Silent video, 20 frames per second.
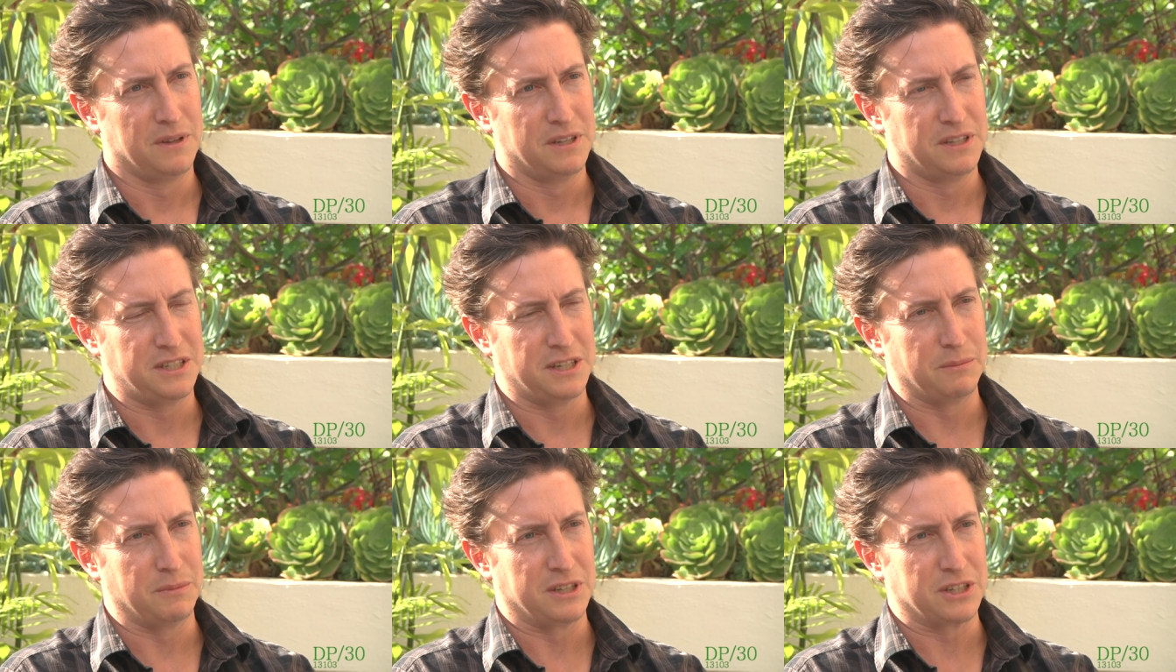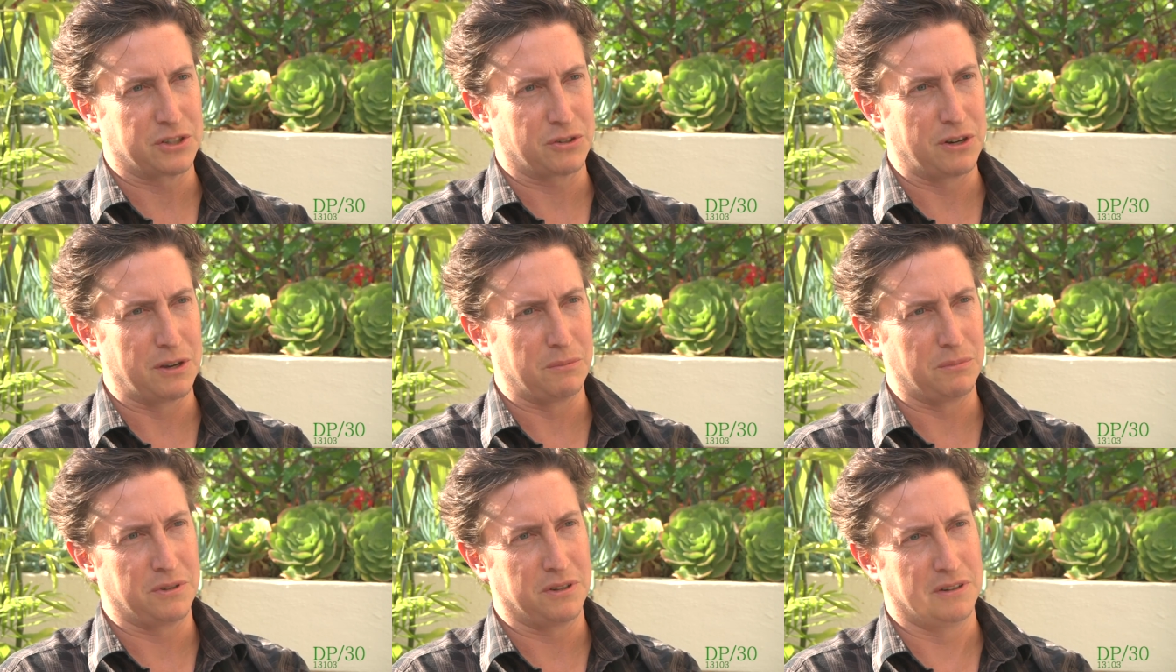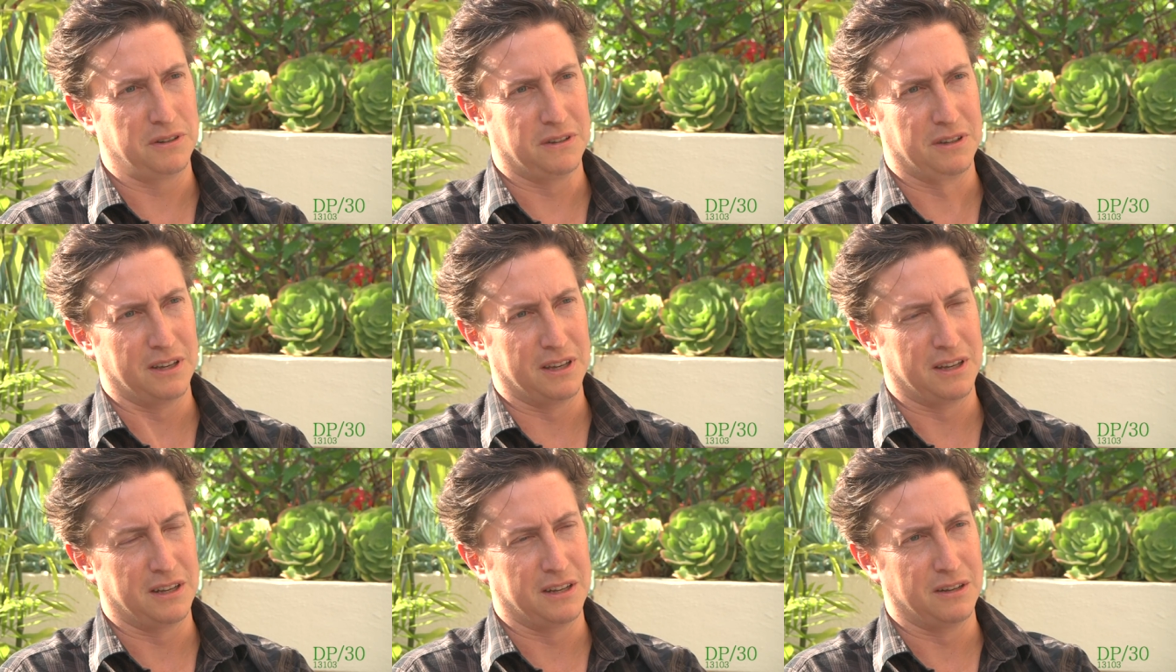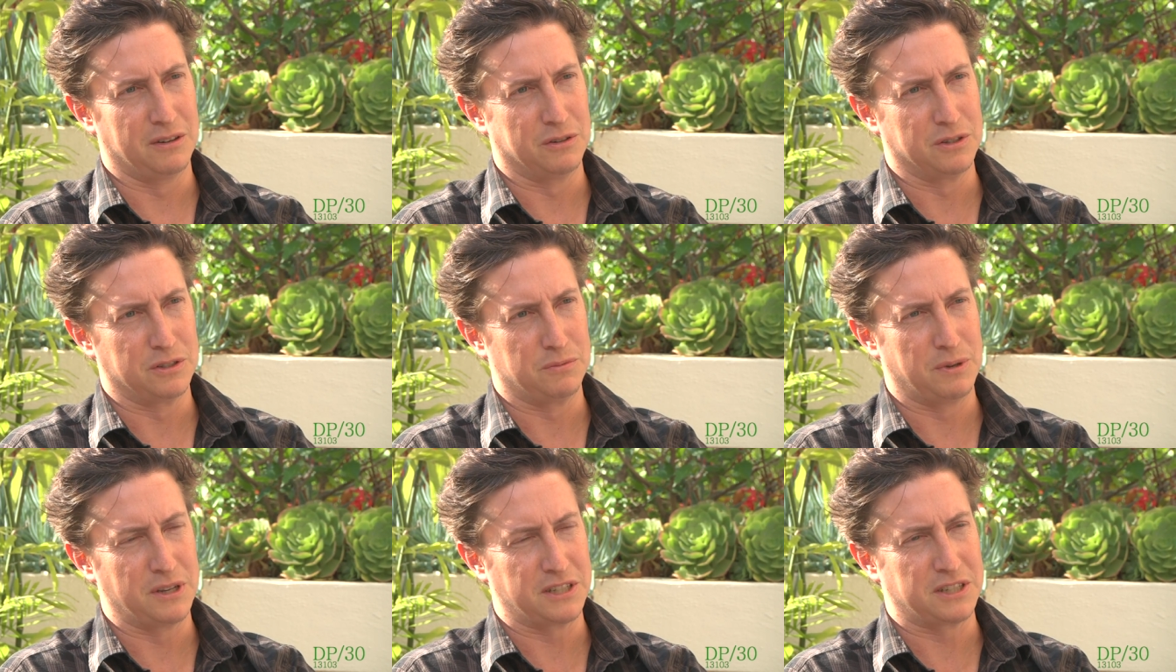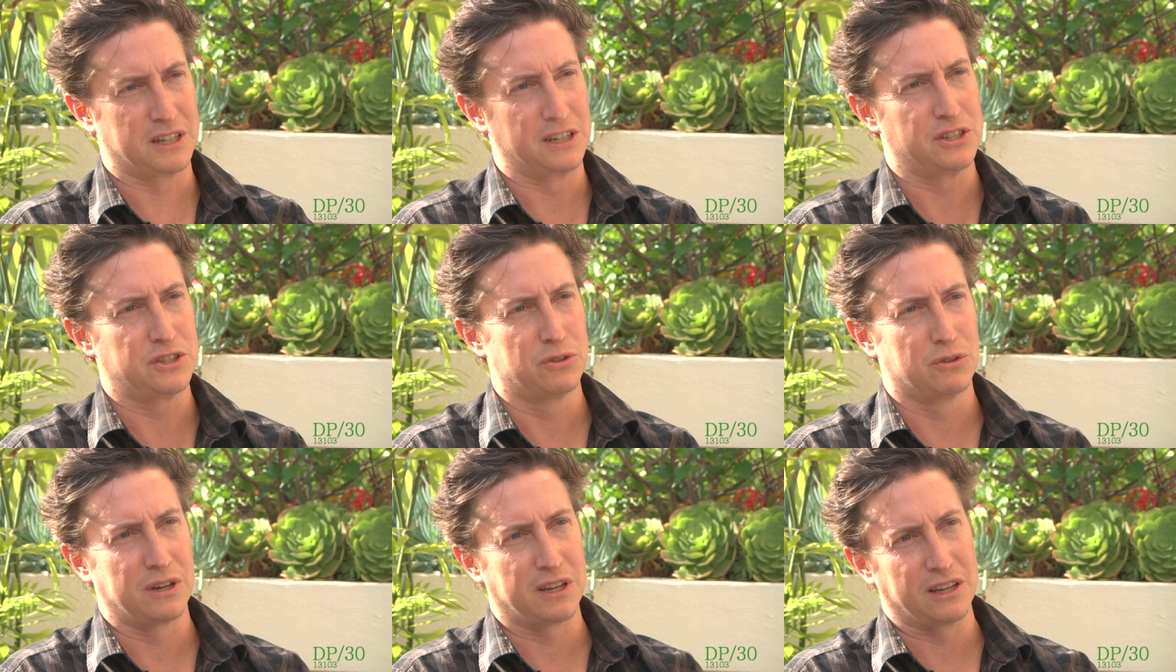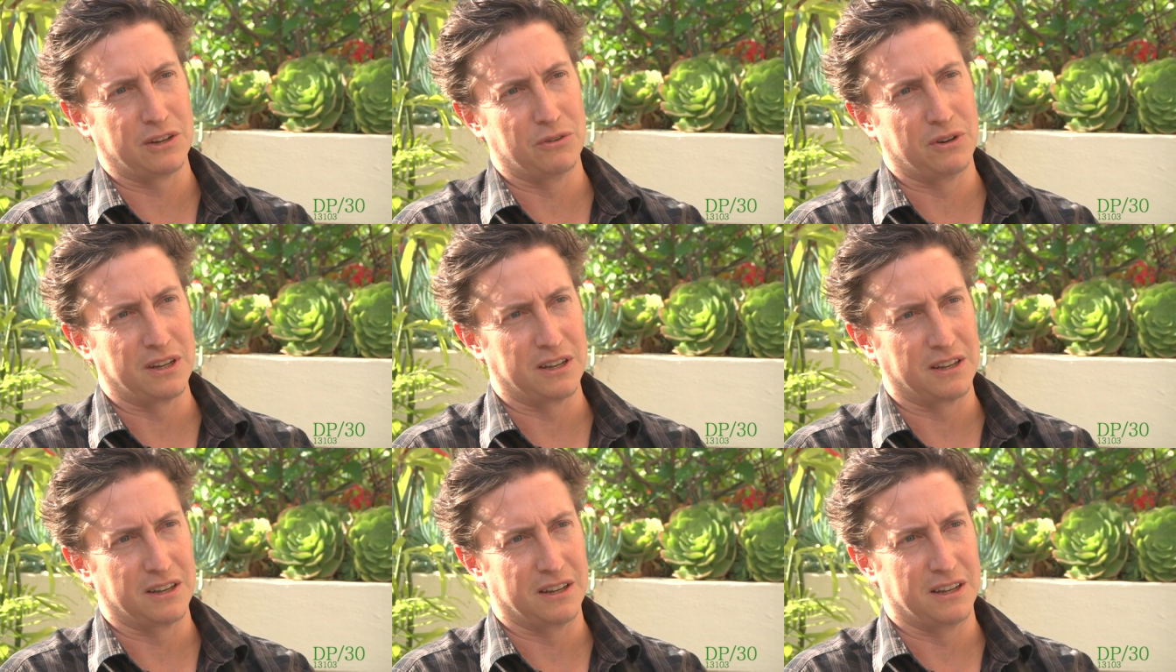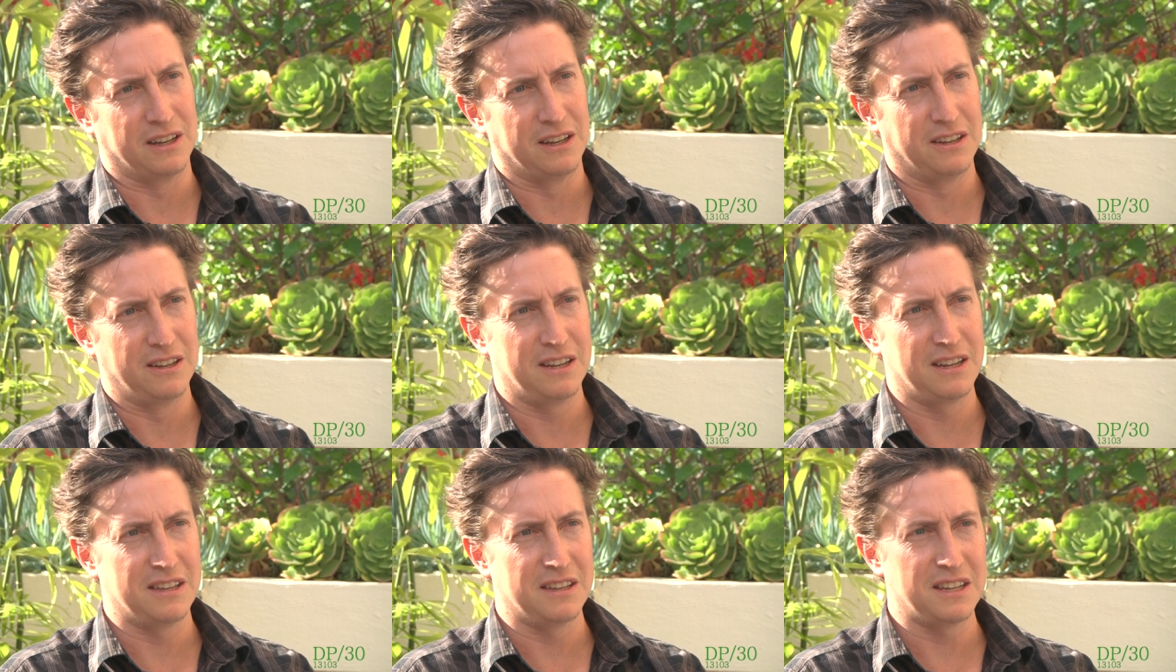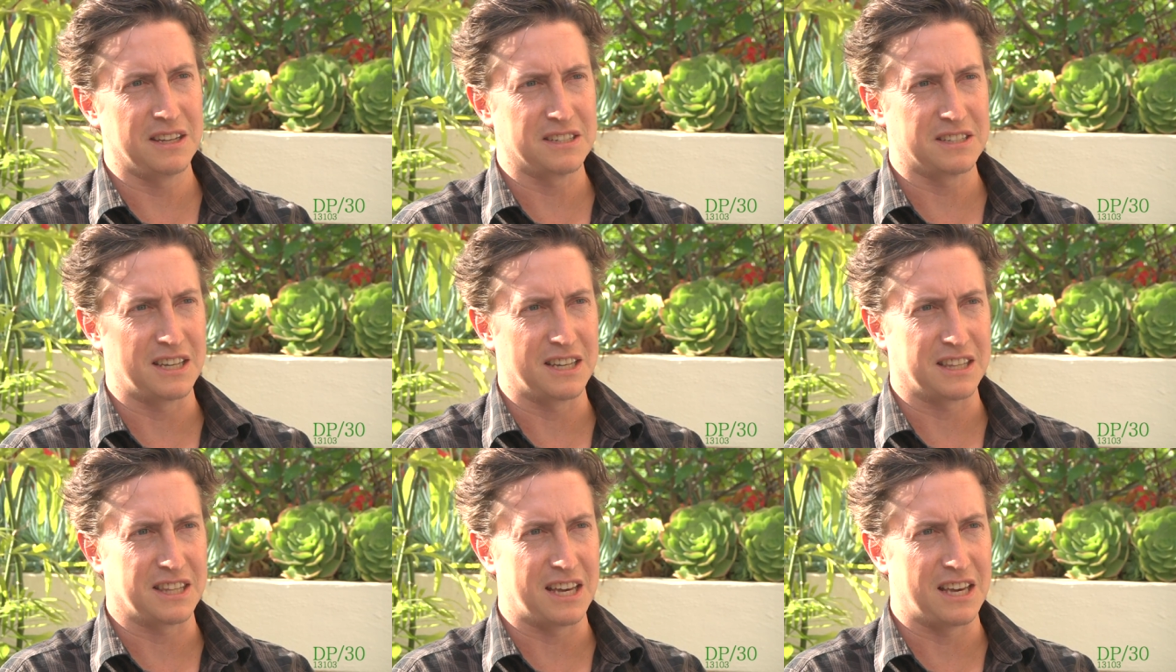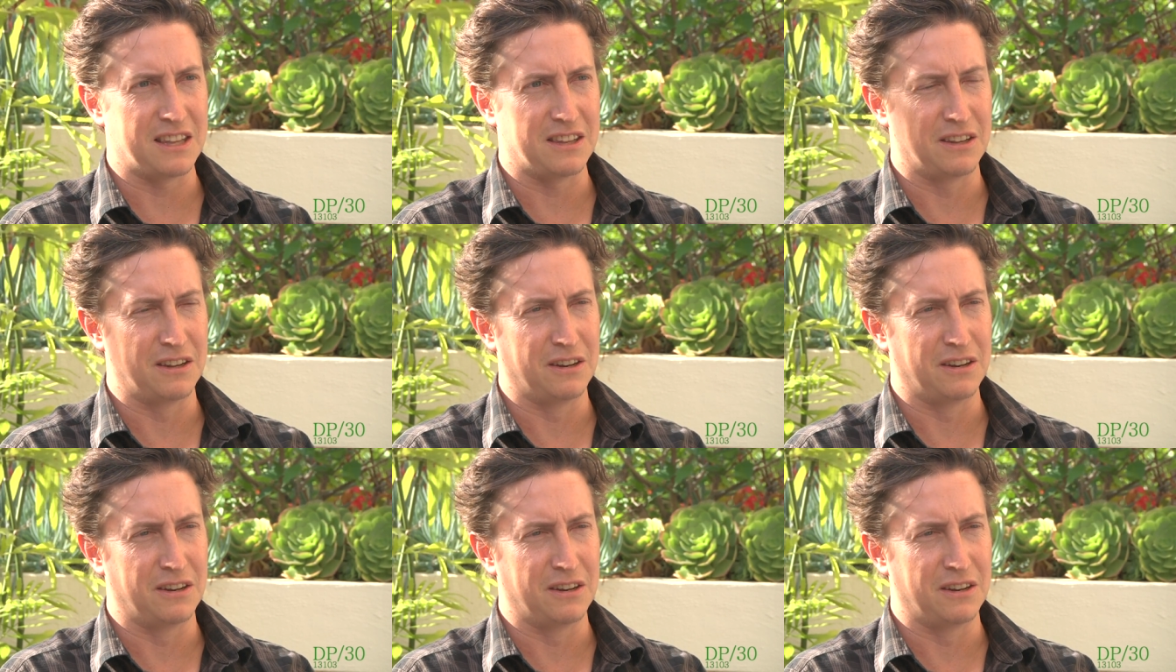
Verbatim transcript: sent me a script that was based on a story he'd written, and, and things like that.